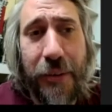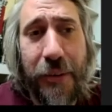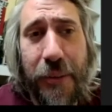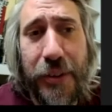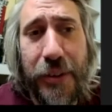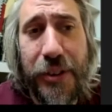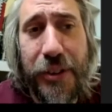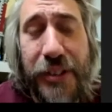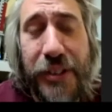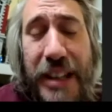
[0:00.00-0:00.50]

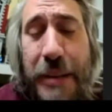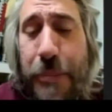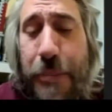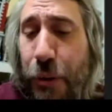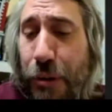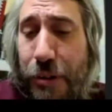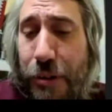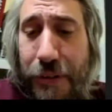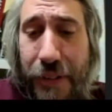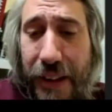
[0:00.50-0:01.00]
we just need
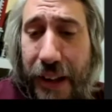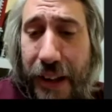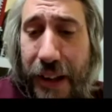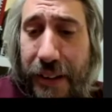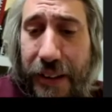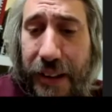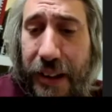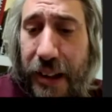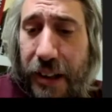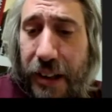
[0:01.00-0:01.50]
more of that
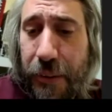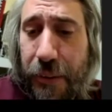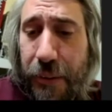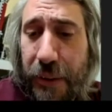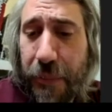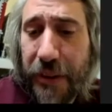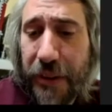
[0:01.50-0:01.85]
you know we, yeah.